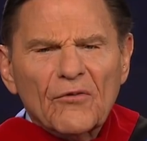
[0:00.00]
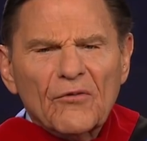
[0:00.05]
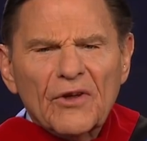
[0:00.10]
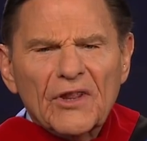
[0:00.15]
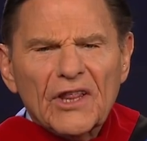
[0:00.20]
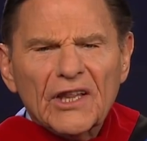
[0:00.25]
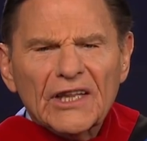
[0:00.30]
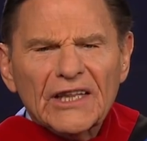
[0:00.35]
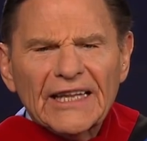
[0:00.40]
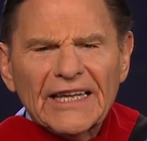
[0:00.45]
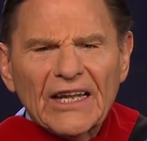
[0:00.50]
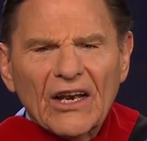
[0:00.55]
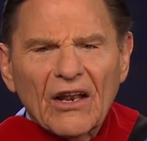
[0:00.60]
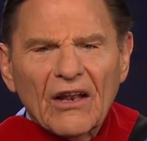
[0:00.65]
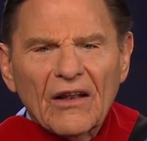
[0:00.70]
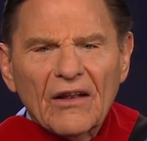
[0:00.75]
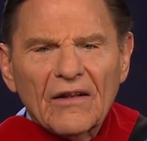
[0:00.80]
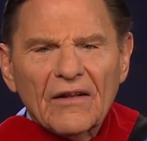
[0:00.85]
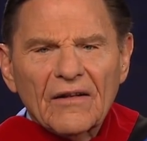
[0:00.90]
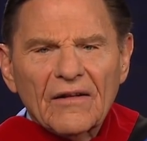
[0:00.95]
with
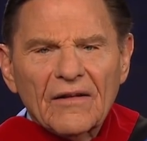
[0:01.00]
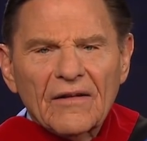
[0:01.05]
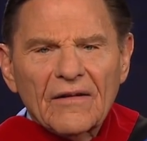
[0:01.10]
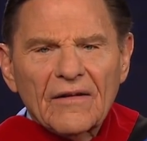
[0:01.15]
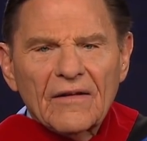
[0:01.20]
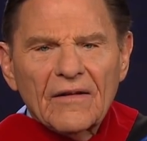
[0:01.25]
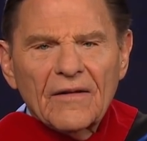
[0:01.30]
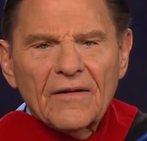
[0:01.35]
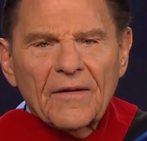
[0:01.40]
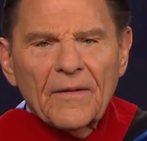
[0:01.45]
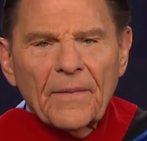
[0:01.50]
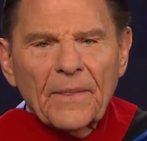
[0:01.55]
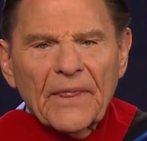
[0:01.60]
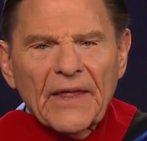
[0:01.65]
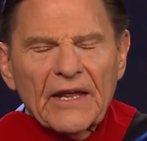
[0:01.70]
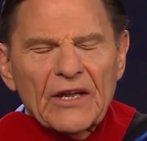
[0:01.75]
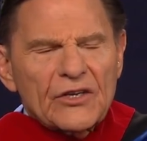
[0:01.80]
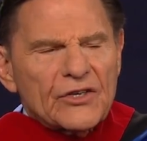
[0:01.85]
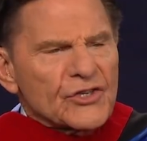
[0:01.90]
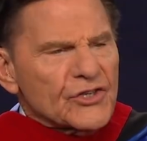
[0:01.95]
little,
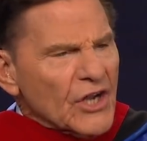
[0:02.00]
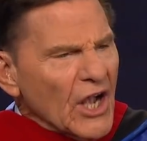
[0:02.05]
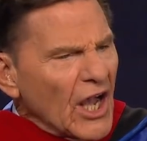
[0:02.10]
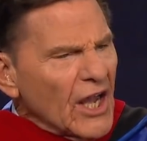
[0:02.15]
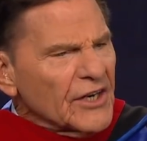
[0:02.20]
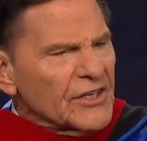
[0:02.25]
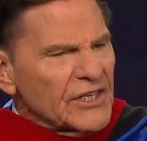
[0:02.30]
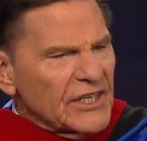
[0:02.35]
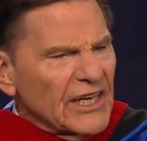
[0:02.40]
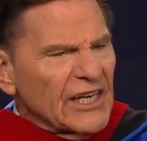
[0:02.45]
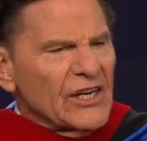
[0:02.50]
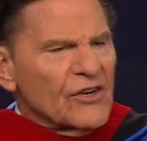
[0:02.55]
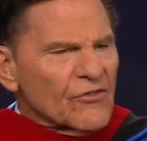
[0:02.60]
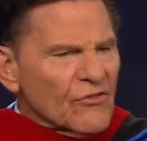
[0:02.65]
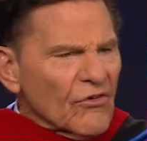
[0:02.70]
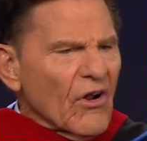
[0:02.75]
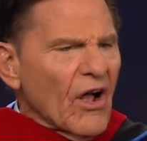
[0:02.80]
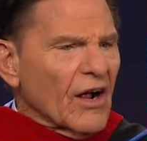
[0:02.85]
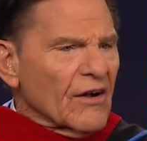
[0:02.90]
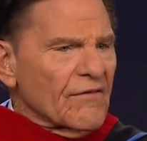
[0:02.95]
John D.
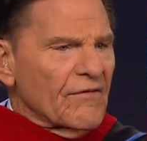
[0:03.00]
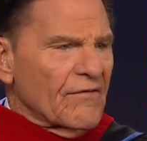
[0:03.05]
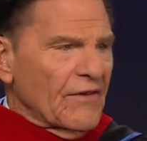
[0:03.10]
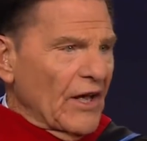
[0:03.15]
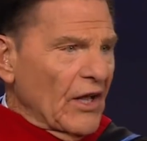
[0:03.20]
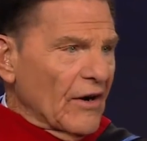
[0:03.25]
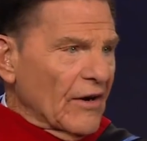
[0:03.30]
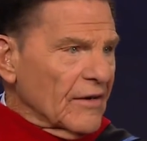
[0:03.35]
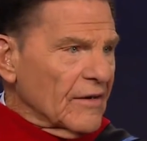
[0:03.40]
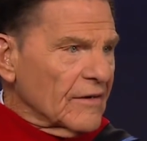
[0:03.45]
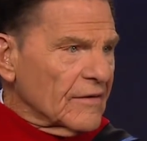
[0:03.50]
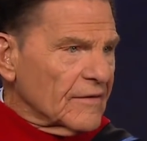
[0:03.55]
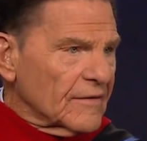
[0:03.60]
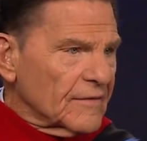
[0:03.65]
Rockefeller,